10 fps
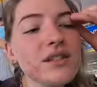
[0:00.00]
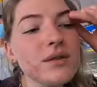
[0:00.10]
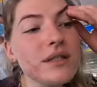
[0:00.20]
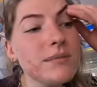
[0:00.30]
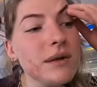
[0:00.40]
so
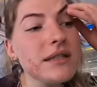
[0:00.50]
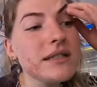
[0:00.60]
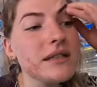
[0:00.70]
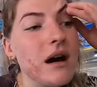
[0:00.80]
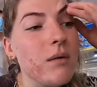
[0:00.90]
it's a bit
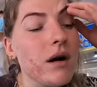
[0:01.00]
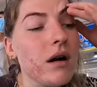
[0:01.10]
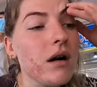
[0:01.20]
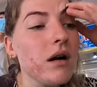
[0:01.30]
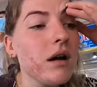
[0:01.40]

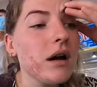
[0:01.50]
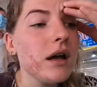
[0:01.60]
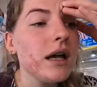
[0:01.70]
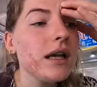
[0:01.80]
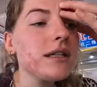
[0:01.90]
sour.
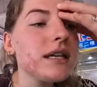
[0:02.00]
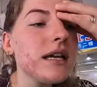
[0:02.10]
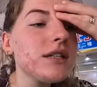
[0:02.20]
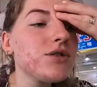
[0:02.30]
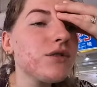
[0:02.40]
It
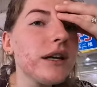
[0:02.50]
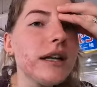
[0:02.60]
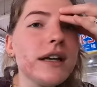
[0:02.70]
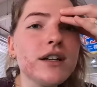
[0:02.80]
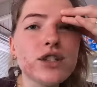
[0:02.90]
tastes
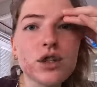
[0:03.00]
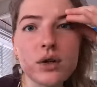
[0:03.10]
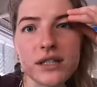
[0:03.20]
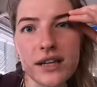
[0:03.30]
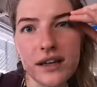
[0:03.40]
really
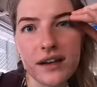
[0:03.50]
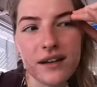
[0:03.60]
exotic.